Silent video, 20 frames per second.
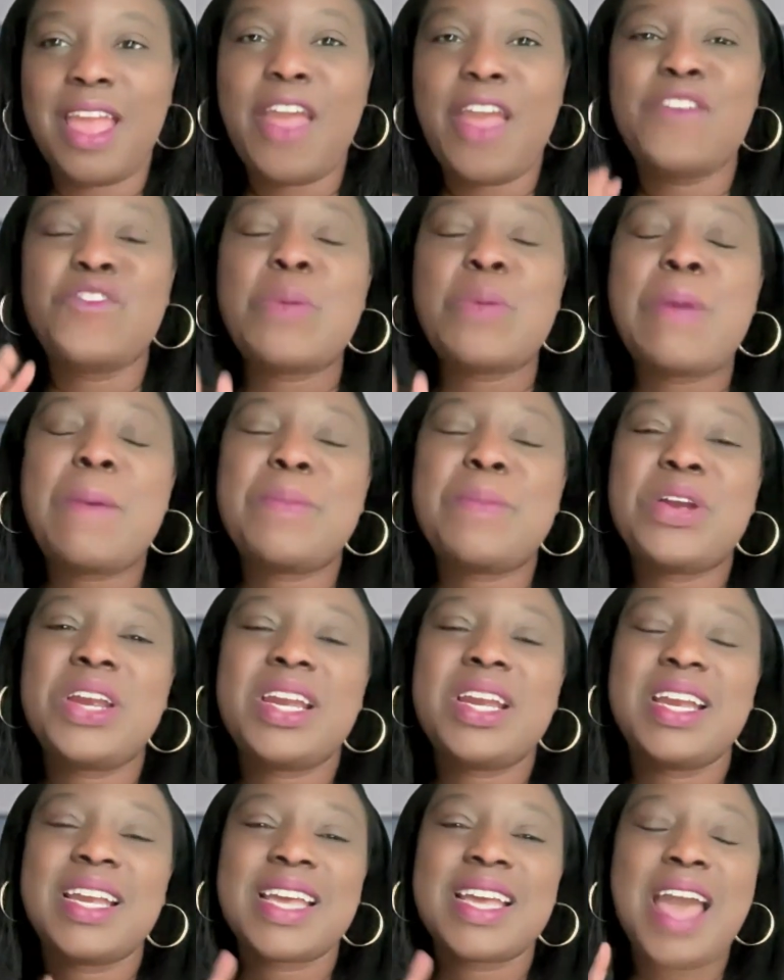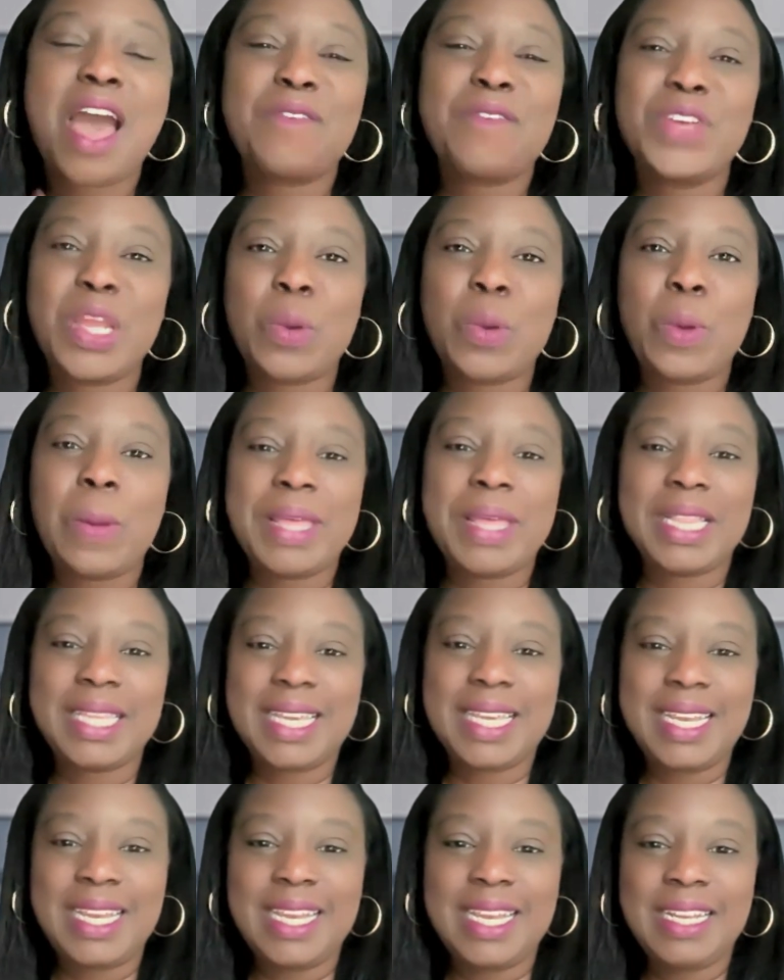Remember, confident women
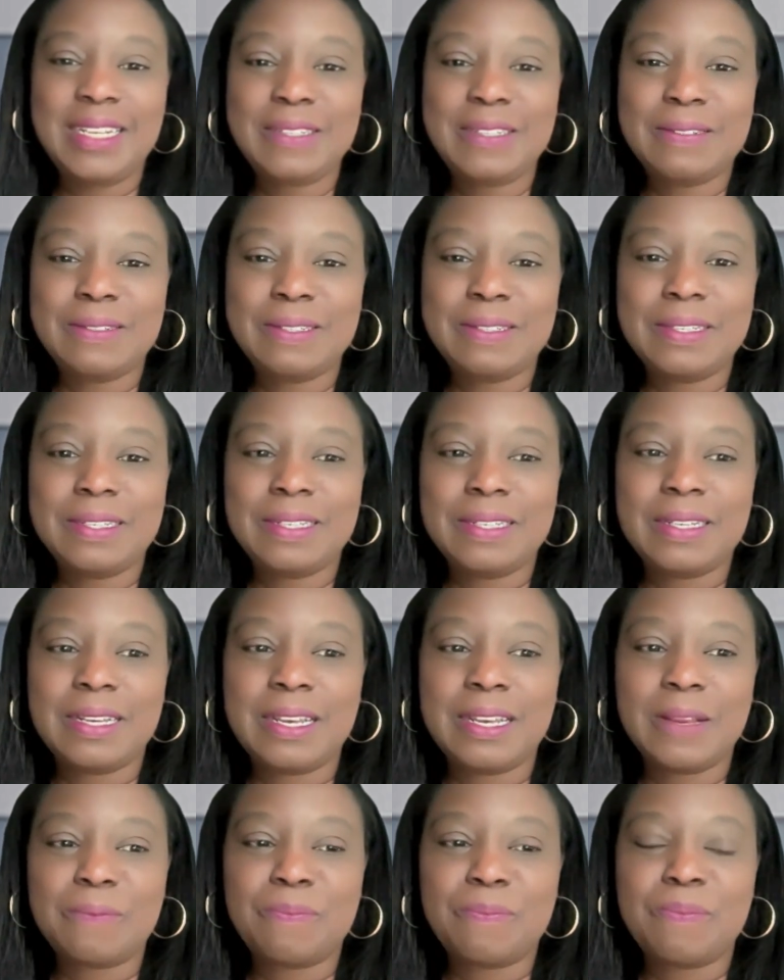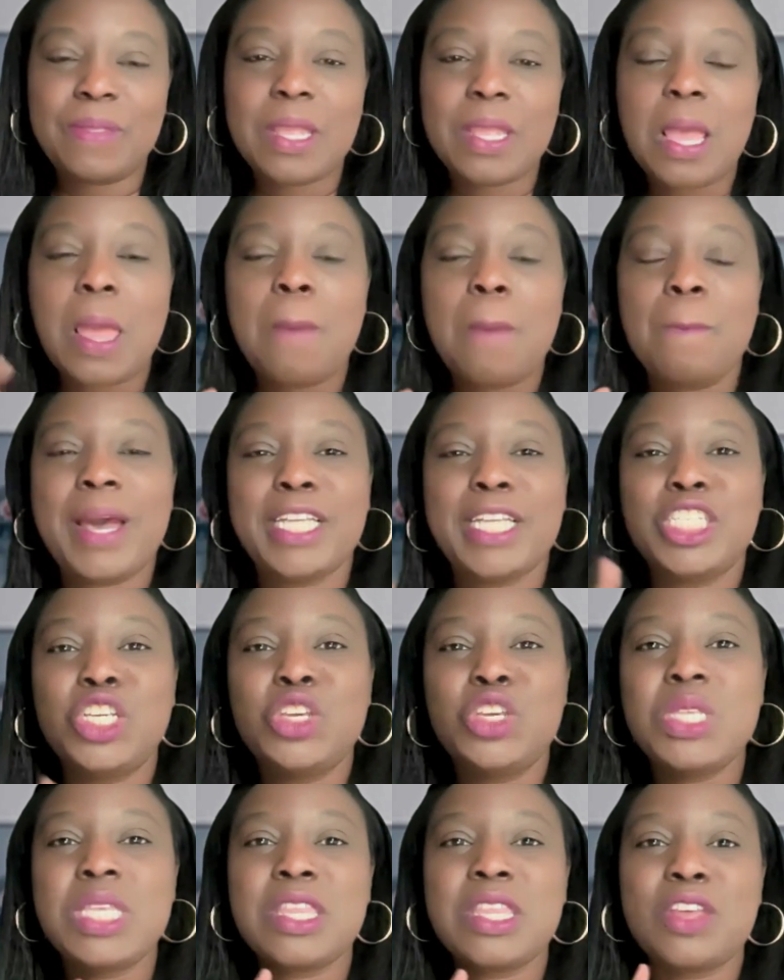lead by
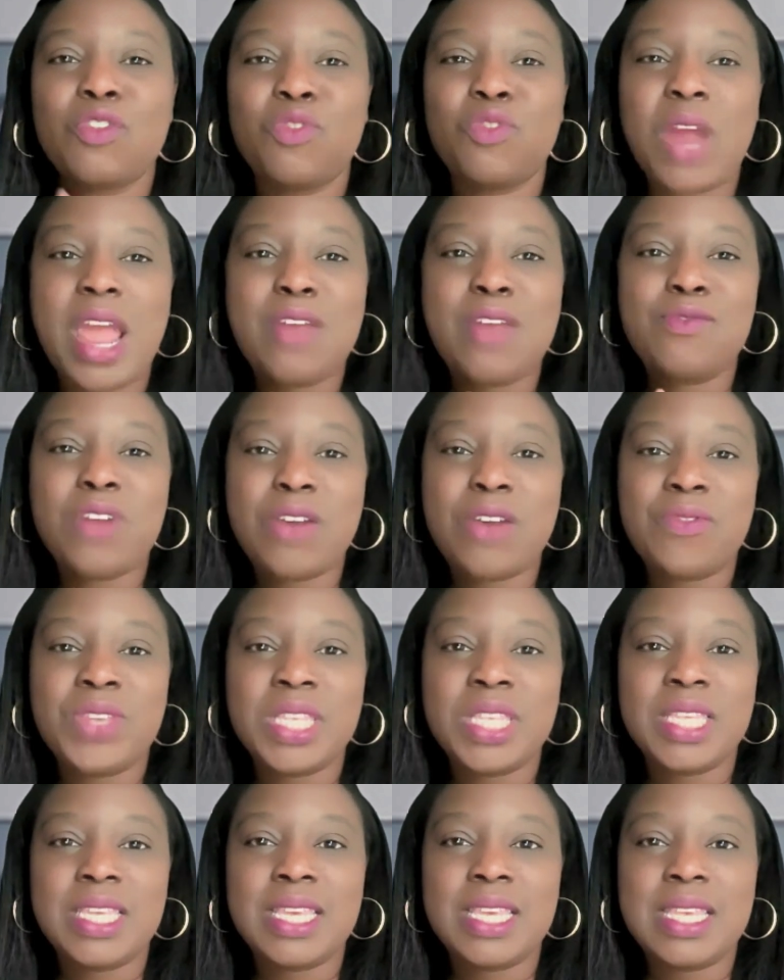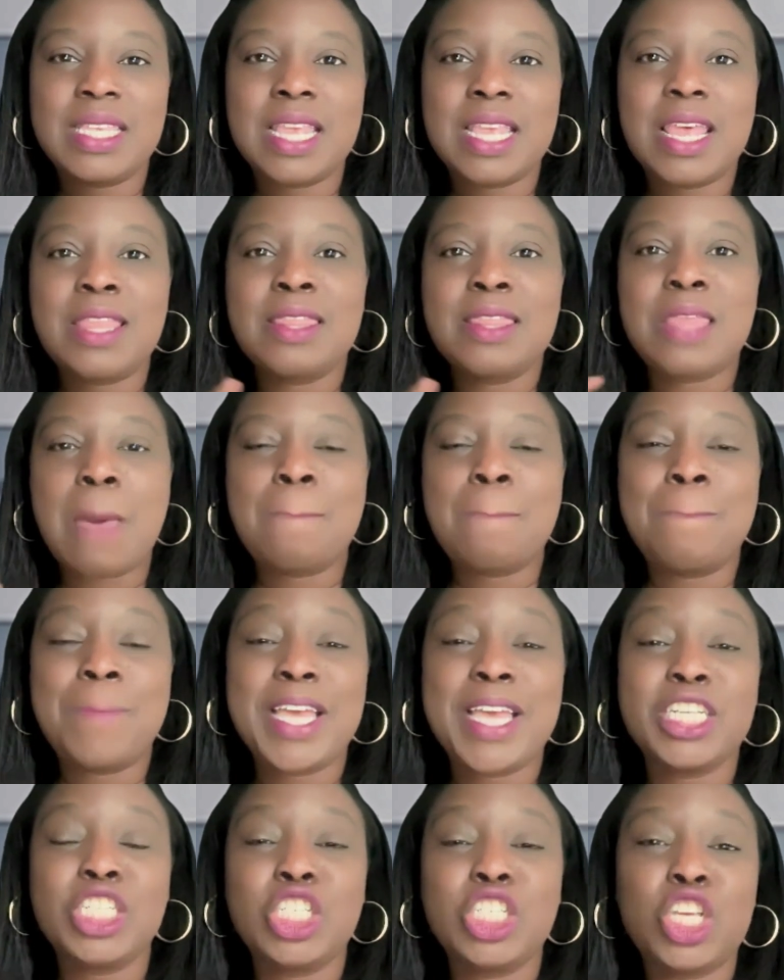choosing the right references that
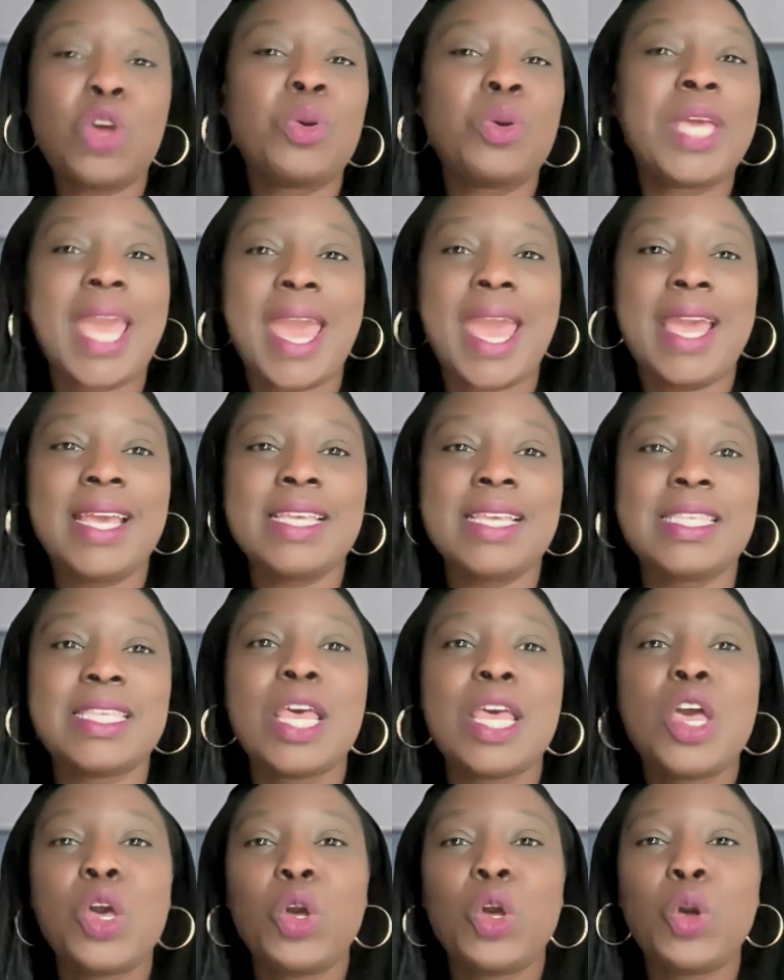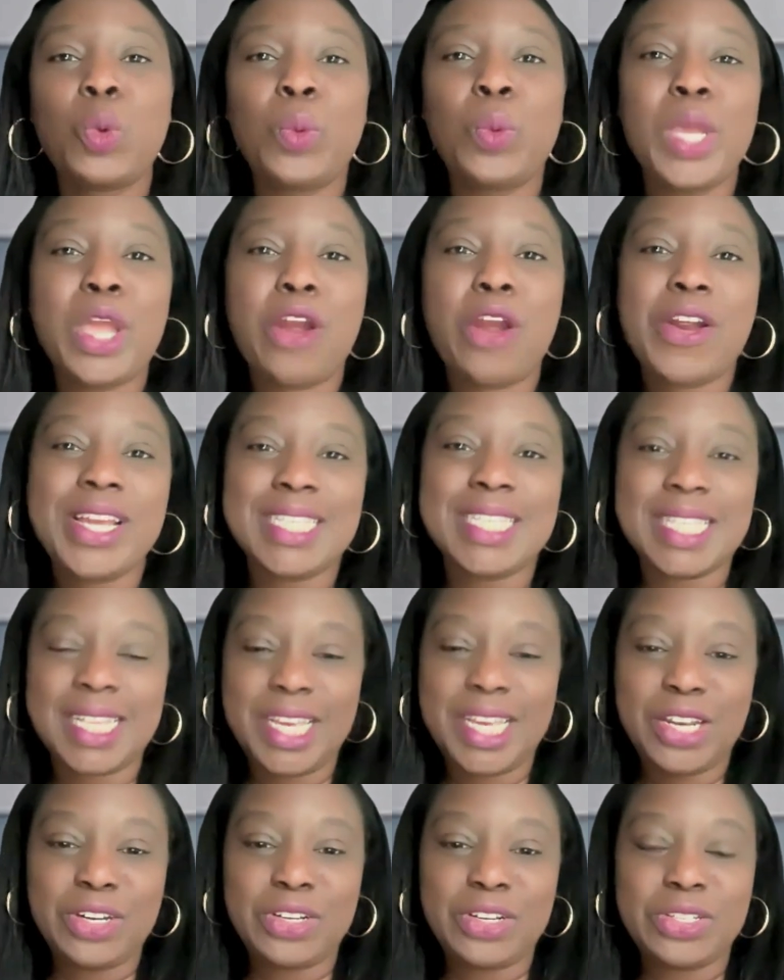best showcase who we are as
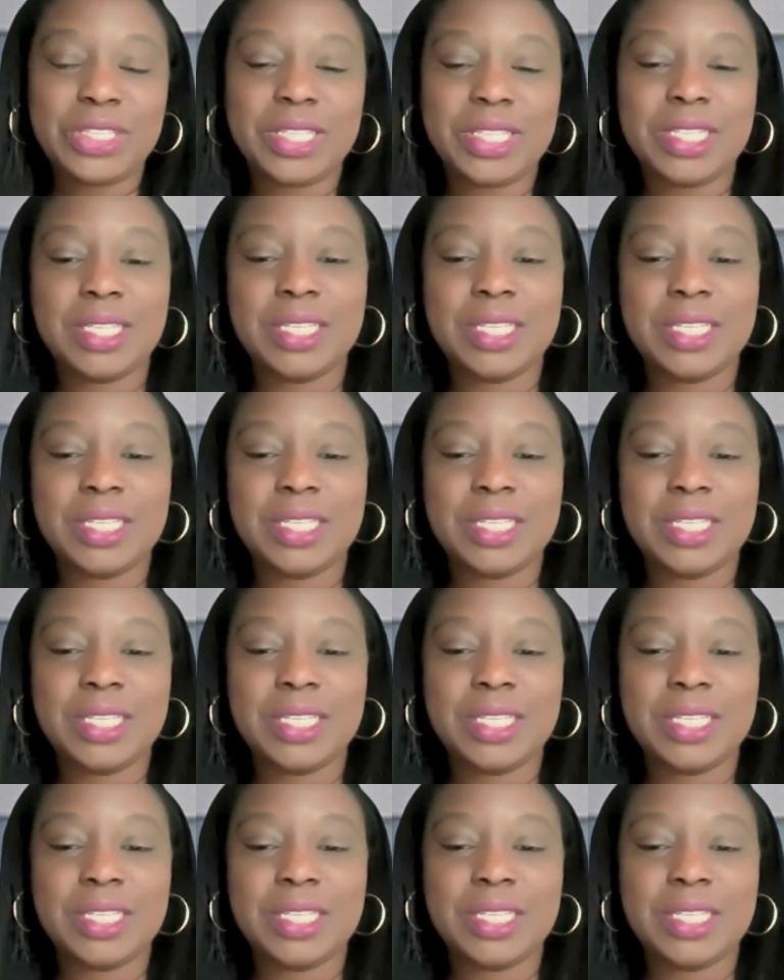leaders.